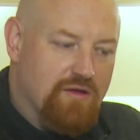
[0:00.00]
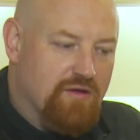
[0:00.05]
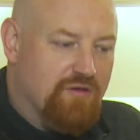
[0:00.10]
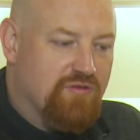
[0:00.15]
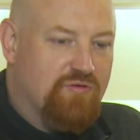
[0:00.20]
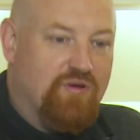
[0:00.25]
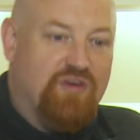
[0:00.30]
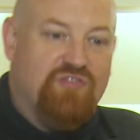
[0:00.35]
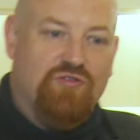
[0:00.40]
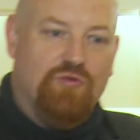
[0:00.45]

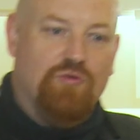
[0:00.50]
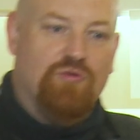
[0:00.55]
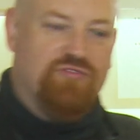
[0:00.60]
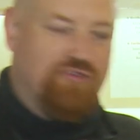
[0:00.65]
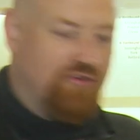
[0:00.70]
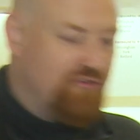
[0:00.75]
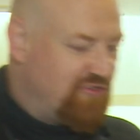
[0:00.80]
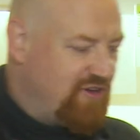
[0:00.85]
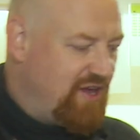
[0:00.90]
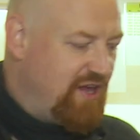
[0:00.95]
So as you
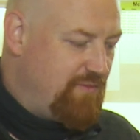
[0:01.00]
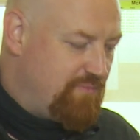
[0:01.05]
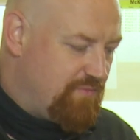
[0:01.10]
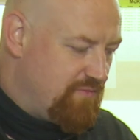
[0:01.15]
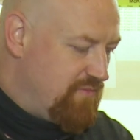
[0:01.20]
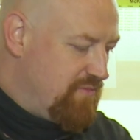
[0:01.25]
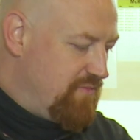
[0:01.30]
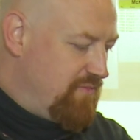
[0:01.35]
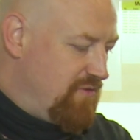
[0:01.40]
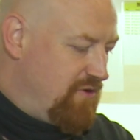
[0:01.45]
also see
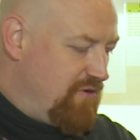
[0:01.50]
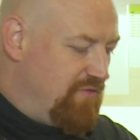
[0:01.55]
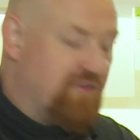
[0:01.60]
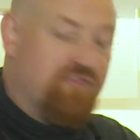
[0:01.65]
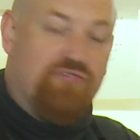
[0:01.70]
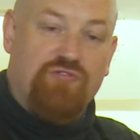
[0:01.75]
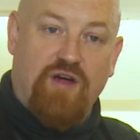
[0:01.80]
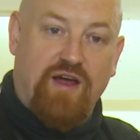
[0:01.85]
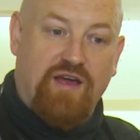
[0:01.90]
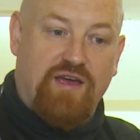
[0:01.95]
on
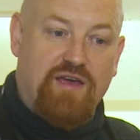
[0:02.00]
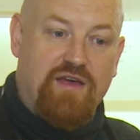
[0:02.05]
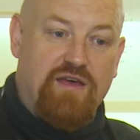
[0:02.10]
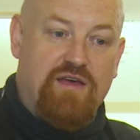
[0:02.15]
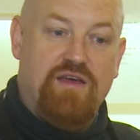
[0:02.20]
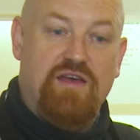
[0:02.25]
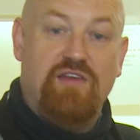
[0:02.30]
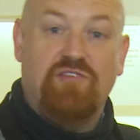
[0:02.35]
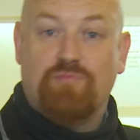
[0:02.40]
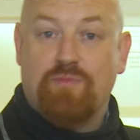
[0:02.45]
this track here,
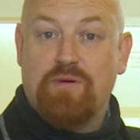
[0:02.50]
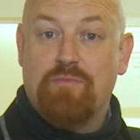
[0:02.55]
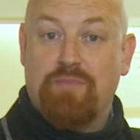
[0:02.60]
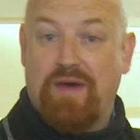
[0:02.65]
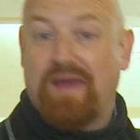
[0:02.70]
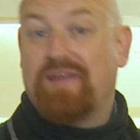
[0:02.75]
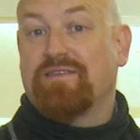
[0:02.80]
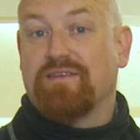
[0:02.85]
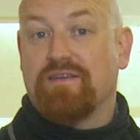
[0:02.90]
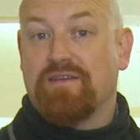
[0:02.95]
it's been
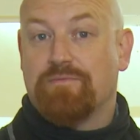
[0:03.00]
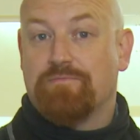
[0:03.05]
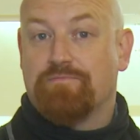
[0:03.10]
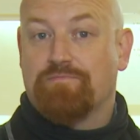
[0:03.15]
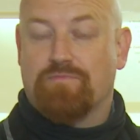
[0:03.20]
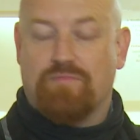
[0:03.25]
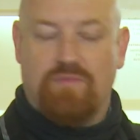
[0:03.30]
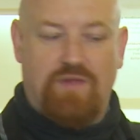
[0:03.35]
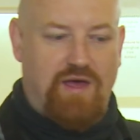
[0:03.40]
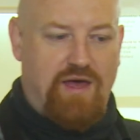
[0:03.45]
painted,
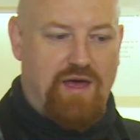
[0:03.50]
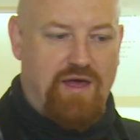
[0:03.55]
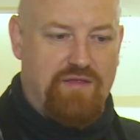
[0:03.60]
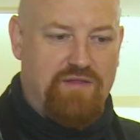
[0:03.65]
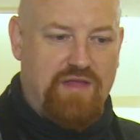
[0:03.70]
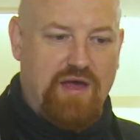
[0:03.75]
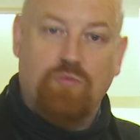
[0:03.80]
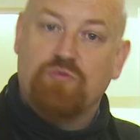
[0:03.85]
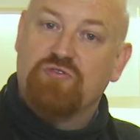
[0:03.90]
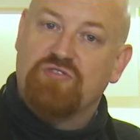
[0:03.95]

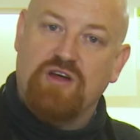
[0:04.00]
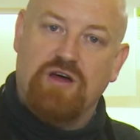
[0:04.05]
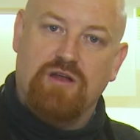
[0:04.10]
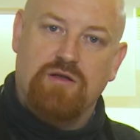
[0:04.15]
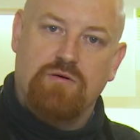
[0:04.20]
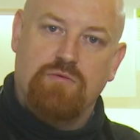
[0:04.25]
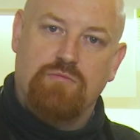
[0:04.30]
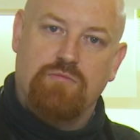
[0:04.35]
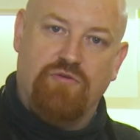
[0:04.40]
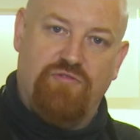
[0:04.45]
and that was
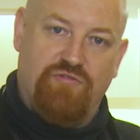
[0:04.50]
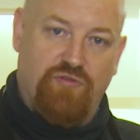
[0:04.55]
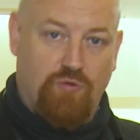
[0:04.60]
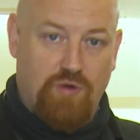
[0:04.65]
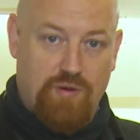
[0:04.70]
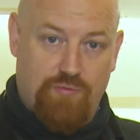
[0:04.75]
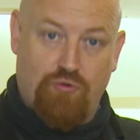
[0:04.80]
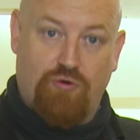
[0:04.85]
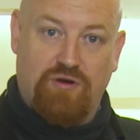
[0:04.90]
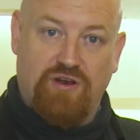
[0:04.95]
done before
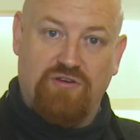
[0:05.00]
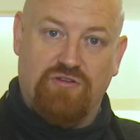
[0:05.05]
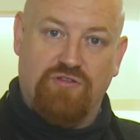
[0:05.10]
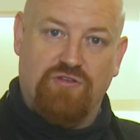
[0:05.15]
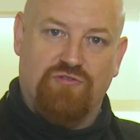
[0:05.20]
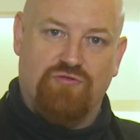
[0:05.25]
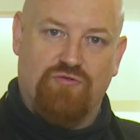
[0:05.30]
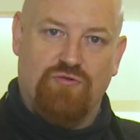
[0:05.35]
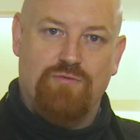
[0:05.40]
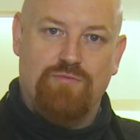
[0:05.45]
we brought it into
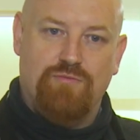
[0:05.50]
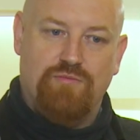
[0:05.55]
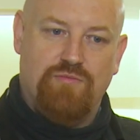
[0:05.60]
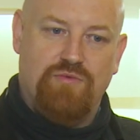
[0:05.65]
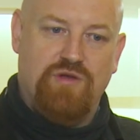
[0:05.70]
this room.